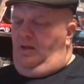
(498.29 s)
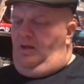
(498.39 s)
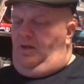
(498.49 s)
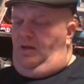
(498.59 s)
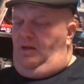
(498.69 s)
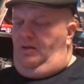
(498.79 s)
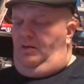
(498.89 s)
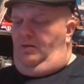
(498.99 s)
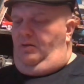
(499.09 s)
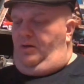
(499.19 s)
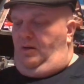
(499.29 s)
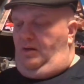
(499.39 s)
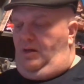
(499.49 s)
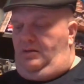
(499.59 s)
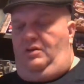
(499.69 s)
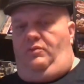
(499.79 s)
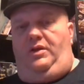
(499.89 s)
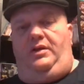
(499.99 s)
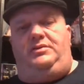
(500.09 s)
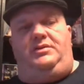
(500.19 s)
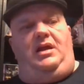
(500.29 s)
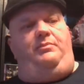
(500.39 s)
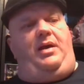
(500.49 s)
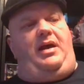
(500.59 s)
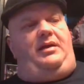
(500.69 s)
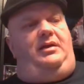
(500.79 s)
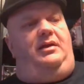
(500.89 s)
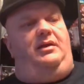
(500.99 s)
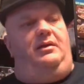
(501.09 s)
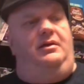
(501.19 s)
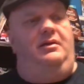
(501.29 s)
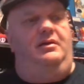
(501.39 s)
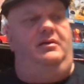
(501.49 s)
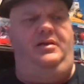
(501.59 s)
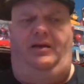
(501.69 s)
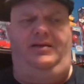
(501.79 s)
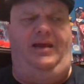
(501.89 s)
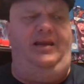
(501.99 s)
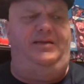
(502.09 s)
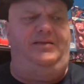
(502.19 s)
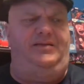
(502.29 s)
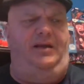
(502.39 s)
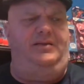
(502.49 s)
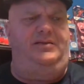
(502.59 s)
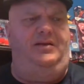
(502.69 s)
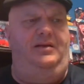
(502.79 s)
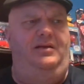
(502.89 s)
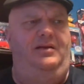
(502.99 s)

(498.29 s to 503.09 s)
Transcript: I mean, you're looking at the release date back in, I think it's 86.